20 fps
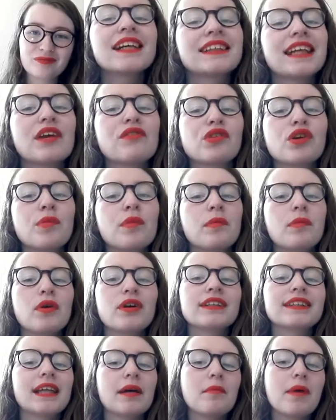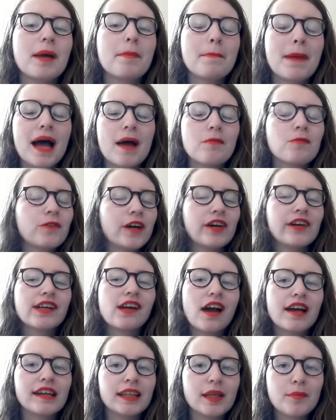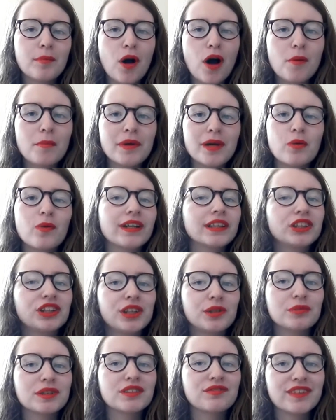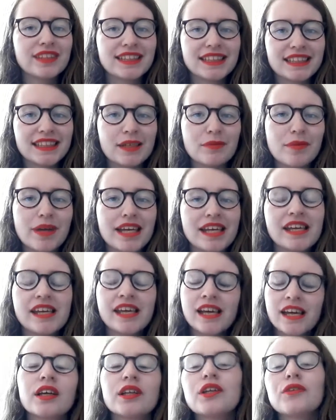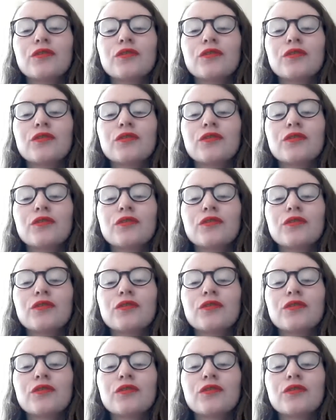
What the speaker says: Next, I have a couple books that my mom very kindly bought me when she was visiting me.